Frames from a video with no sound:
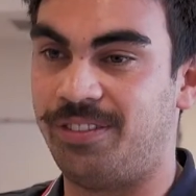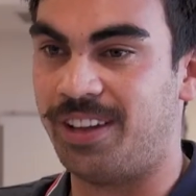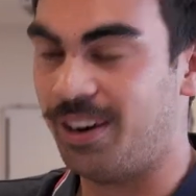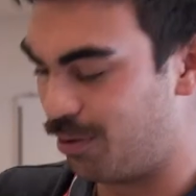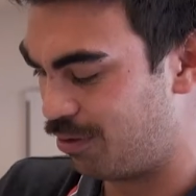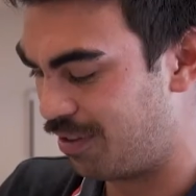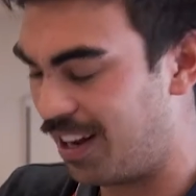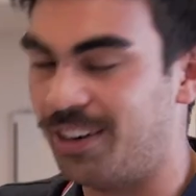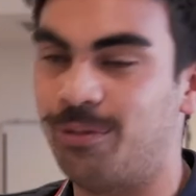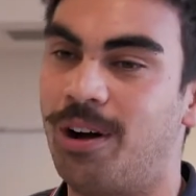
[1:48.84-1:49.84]
they don't want to
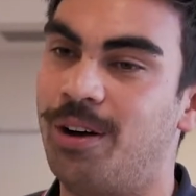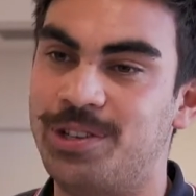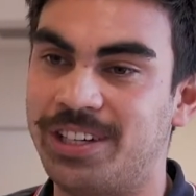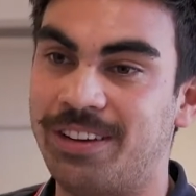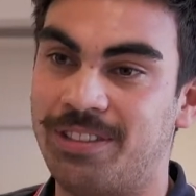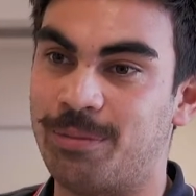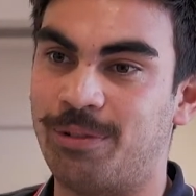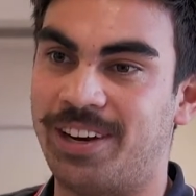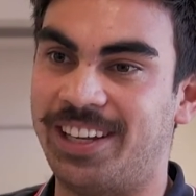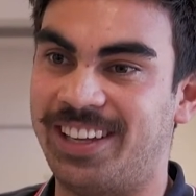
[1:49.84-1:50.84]
run, why would you give them a
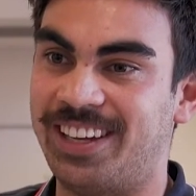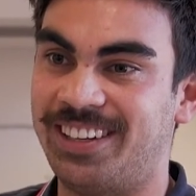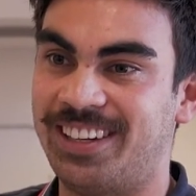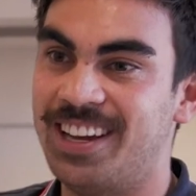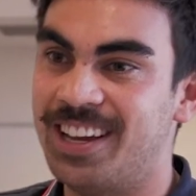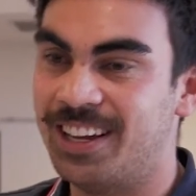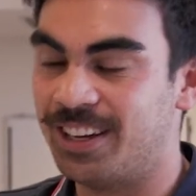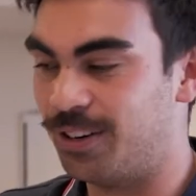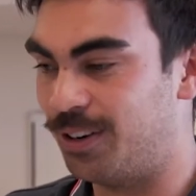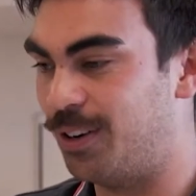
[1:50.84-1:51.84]
running leg?
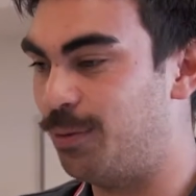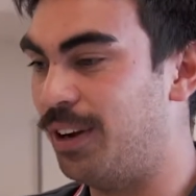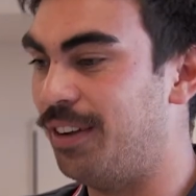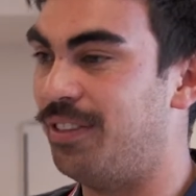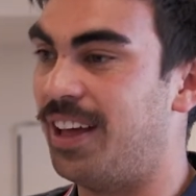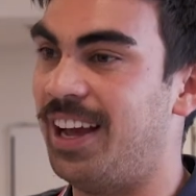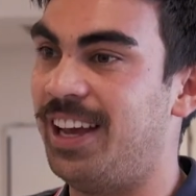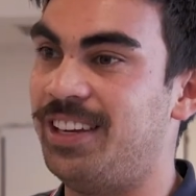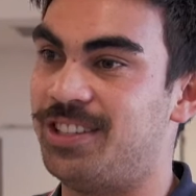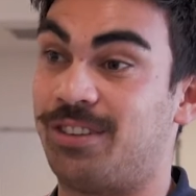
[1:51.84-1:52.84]
Or if
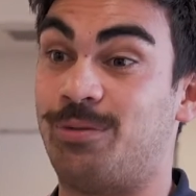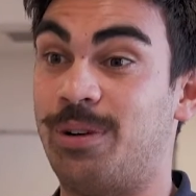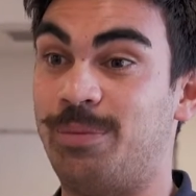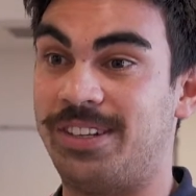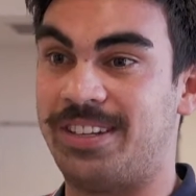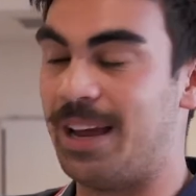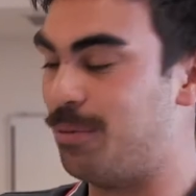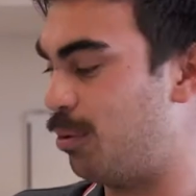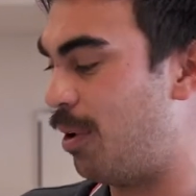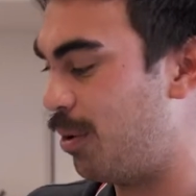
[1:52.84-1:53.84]
they just want to be
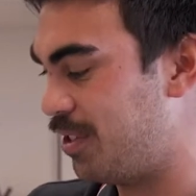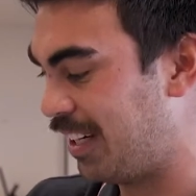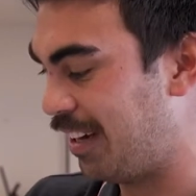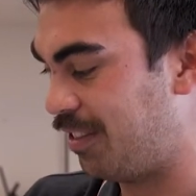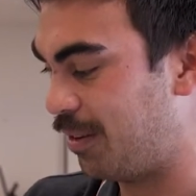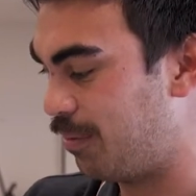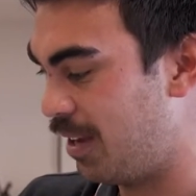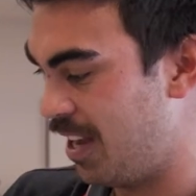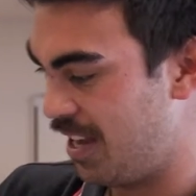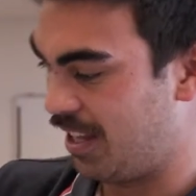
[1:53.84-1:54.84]
stable, why would you give them
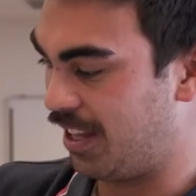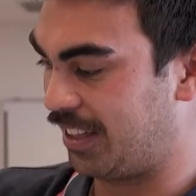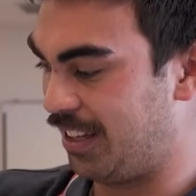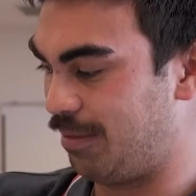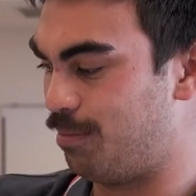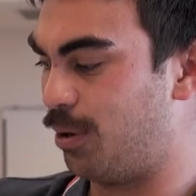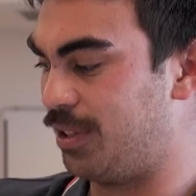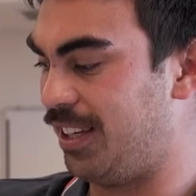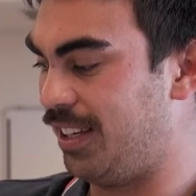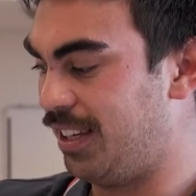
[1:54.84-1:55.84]
like this
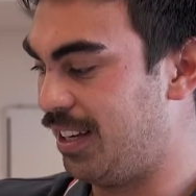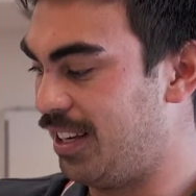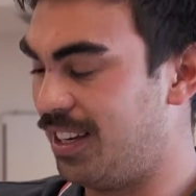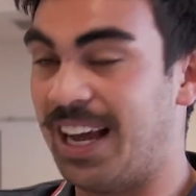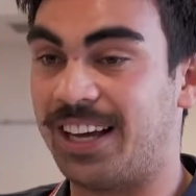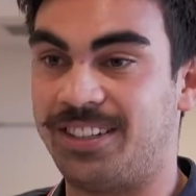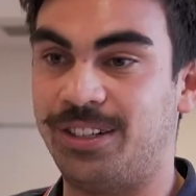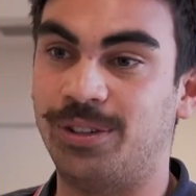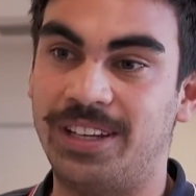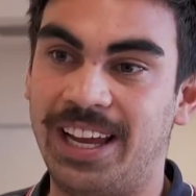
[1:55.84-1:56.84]

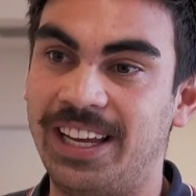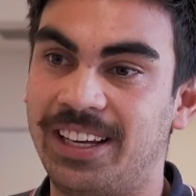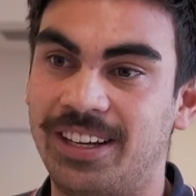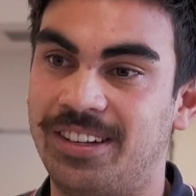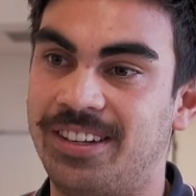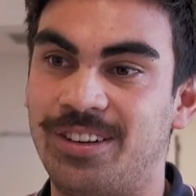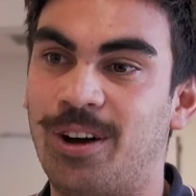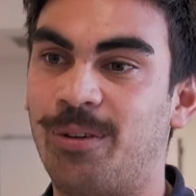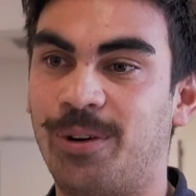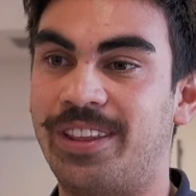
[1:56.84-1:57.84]
multi-axial knee? Because it's
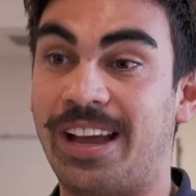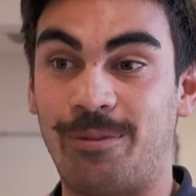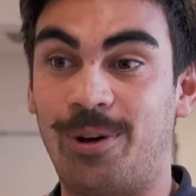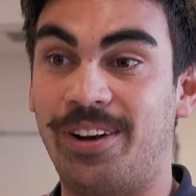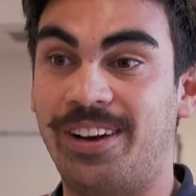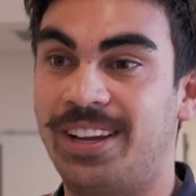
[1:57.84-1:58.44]
not what they want.